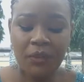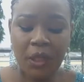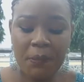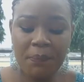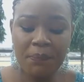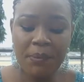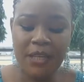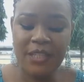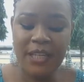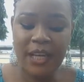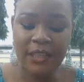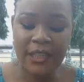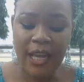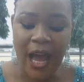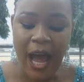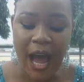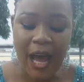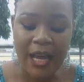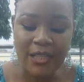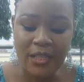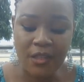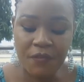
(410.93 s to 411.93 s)
patient that
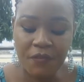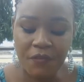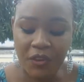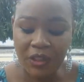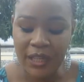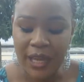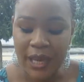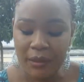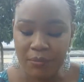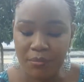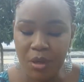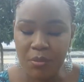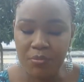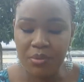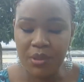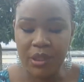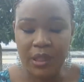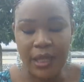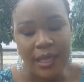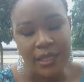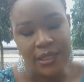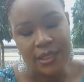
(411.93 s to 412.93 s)
has it for, like, maybe
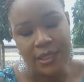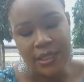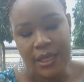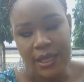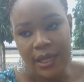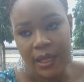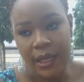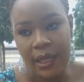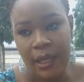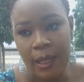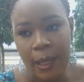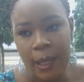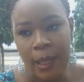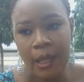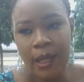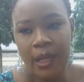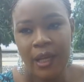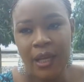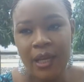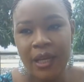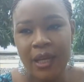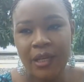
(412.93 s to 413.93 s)
let's say
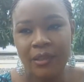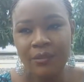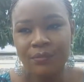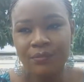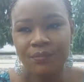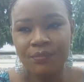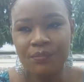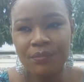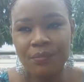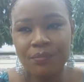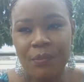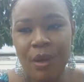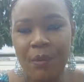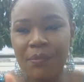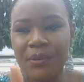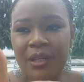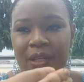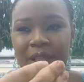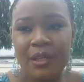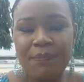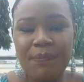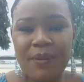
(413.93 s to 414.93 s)

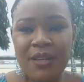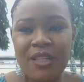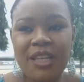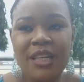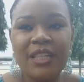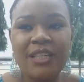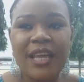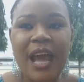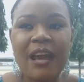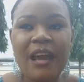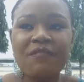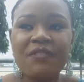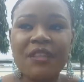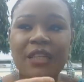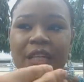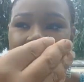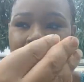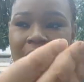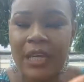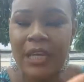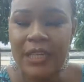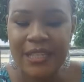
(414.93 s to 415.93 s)
maybe the patient is having
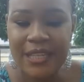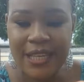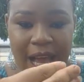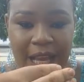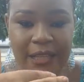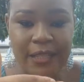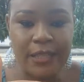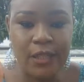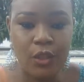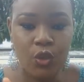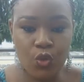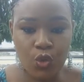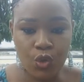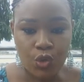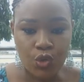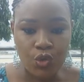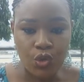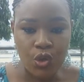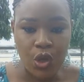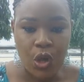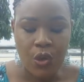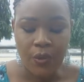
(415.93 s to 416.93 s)
a scanty
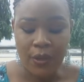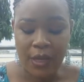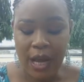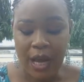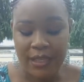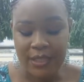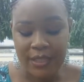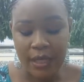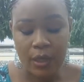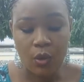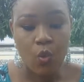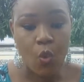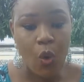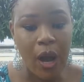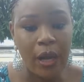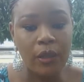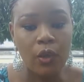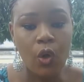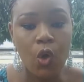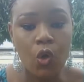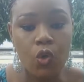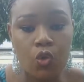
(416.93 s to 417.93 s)
growth, you can take
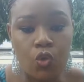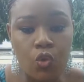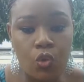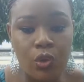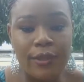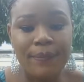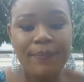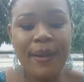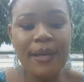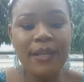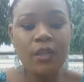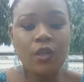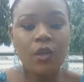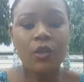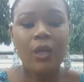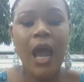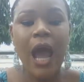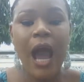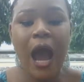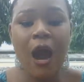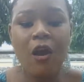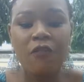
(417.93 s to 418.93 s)
1 or 2 depending on
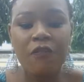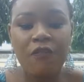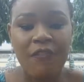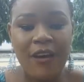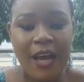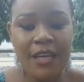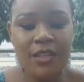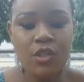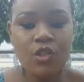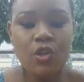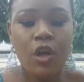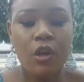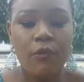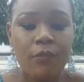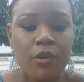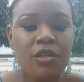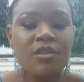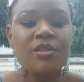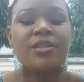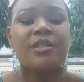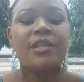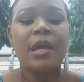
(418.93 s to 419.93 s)
how fast your
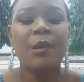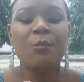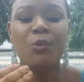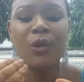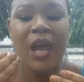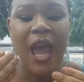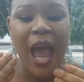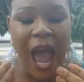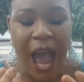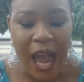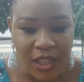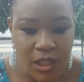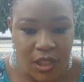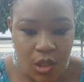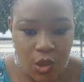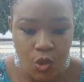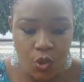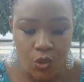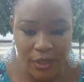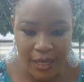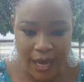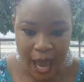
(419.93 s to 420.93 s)
immune system reacts to the